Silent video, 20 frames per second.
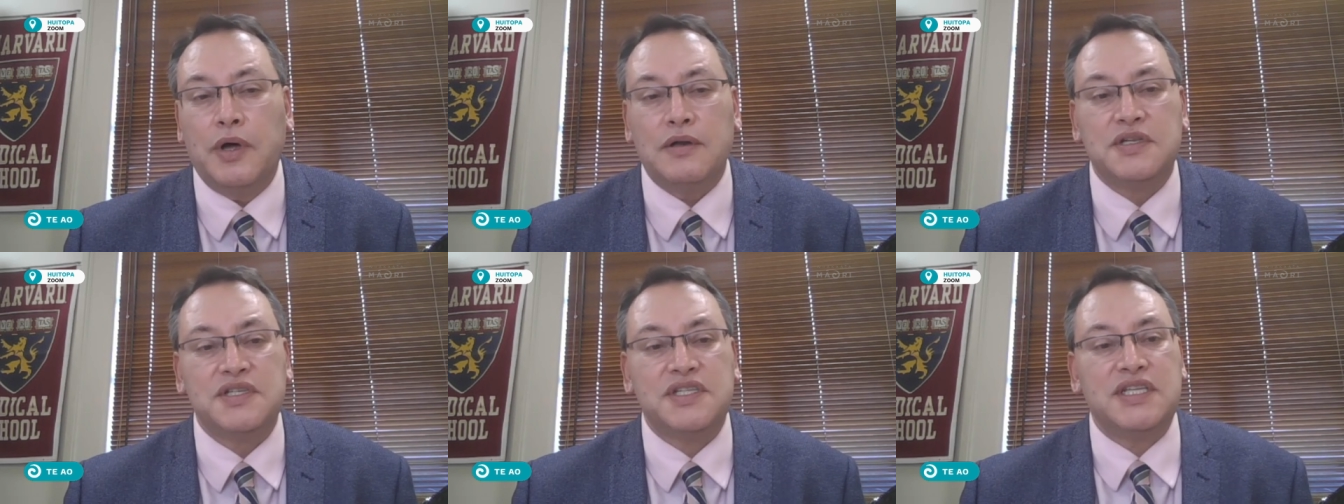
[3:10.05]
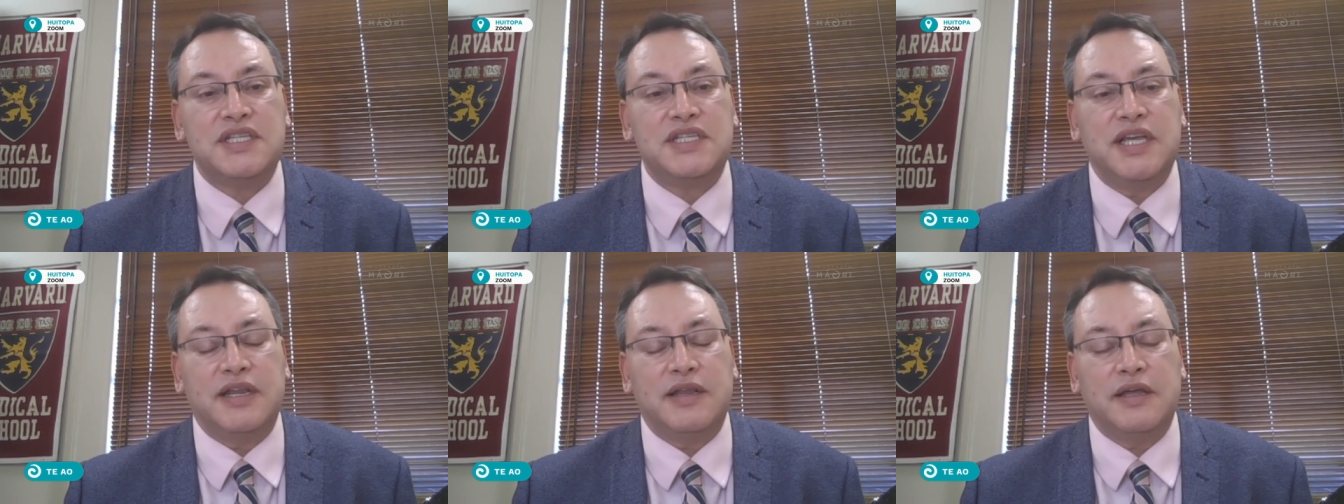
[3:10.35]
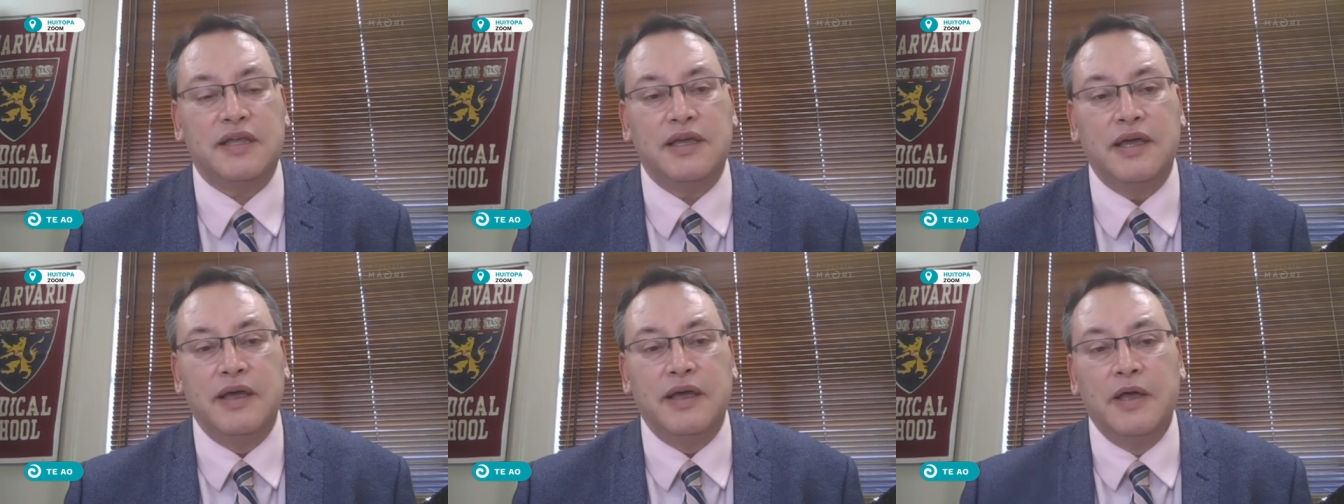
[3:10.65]
policy
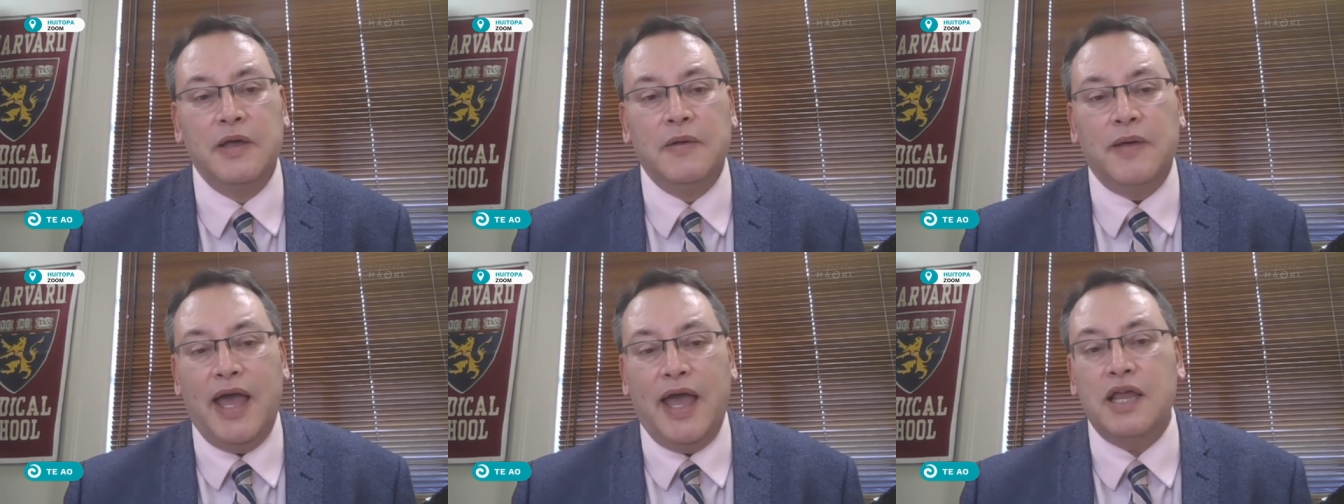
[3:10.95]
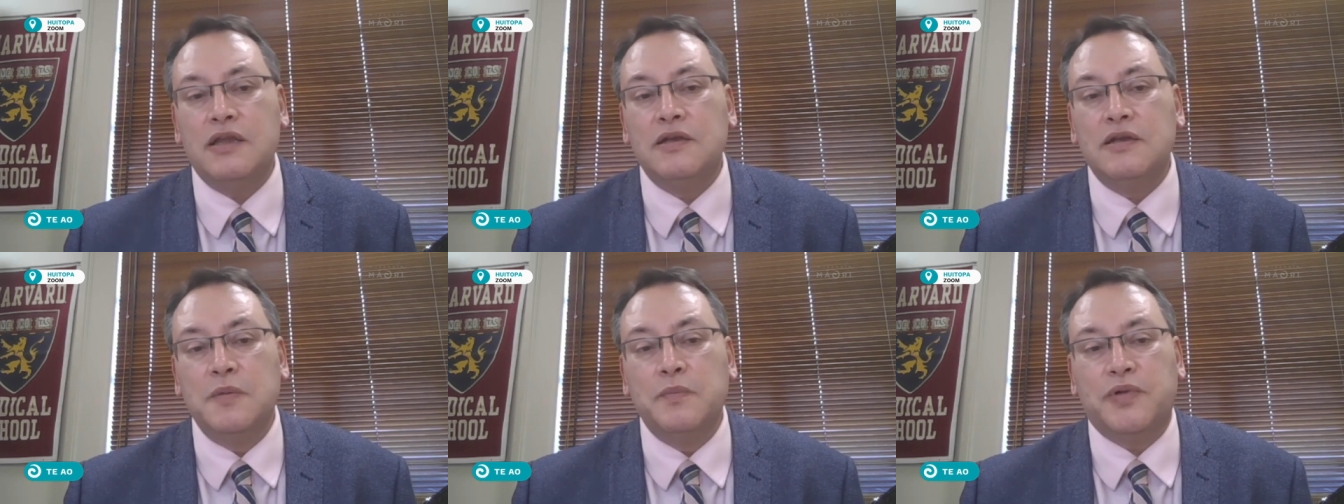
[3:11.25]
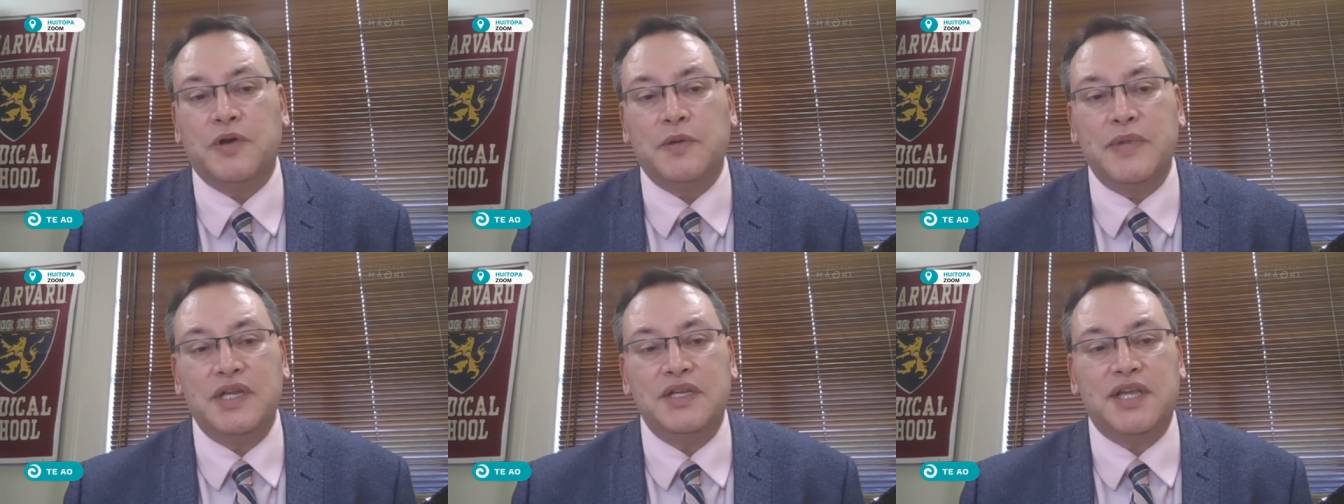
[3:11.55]
setting at an
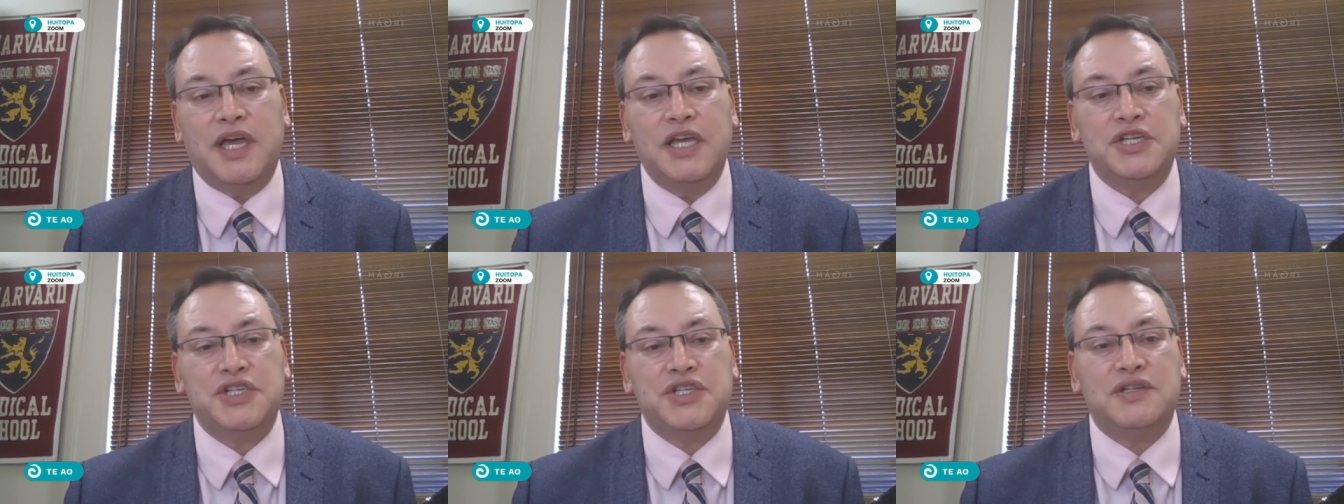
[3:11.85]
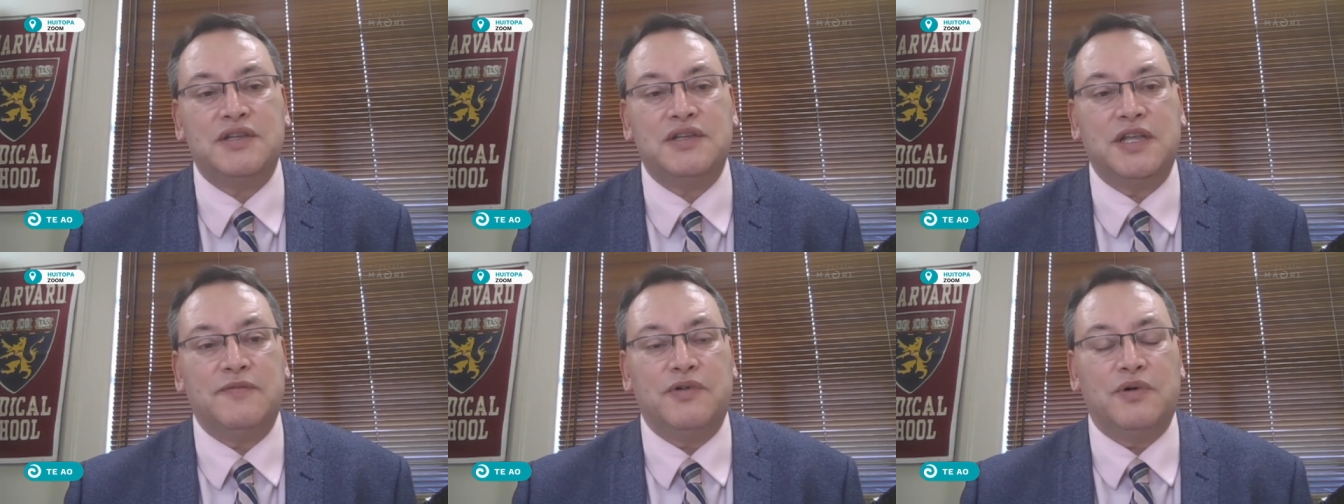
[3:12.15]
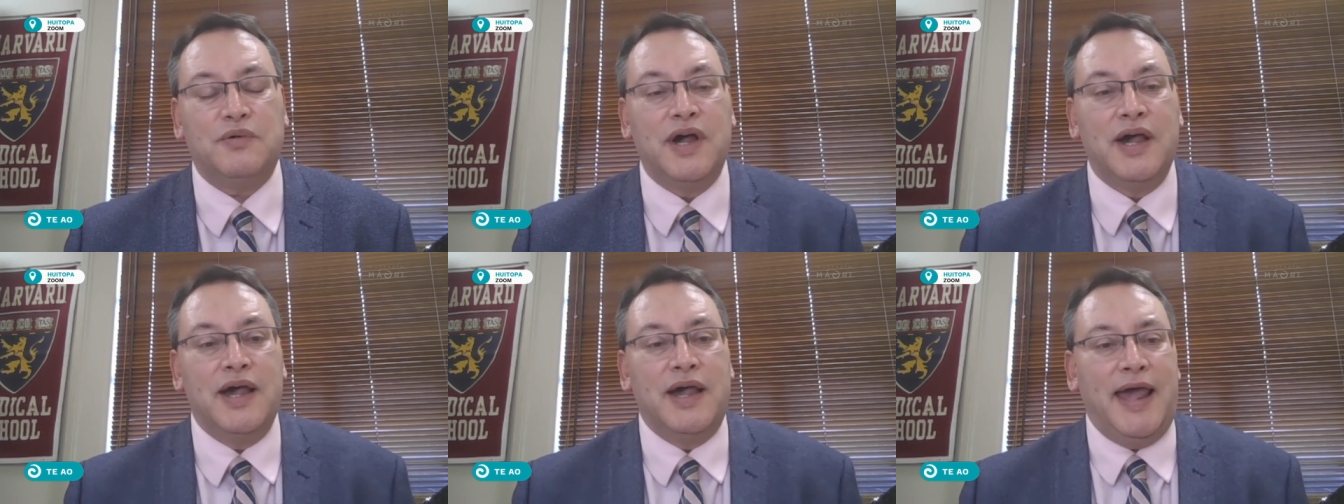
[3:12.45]
implementation
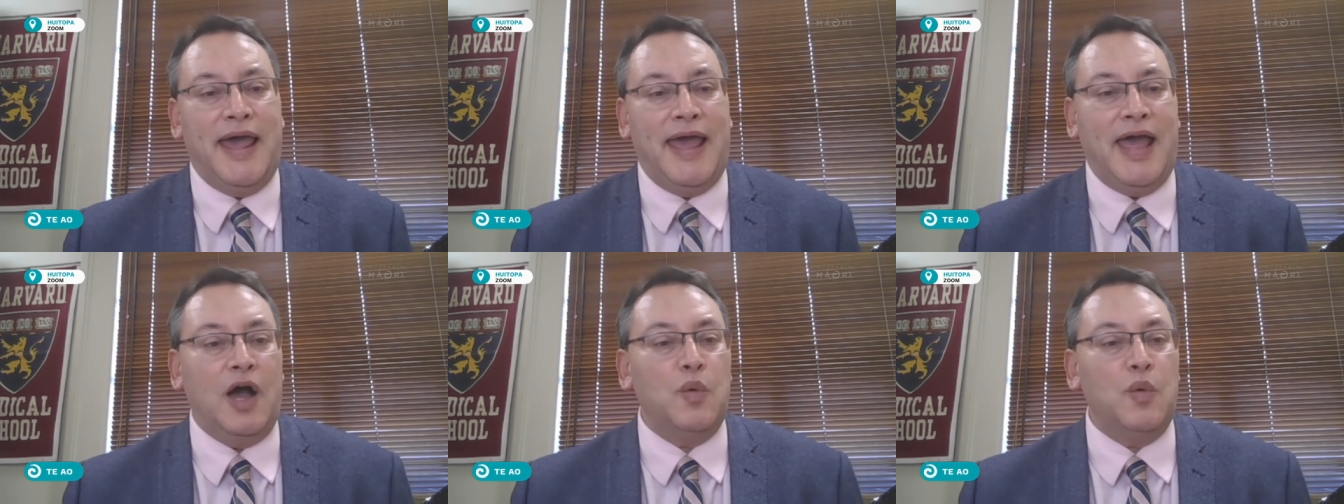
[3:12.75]
level,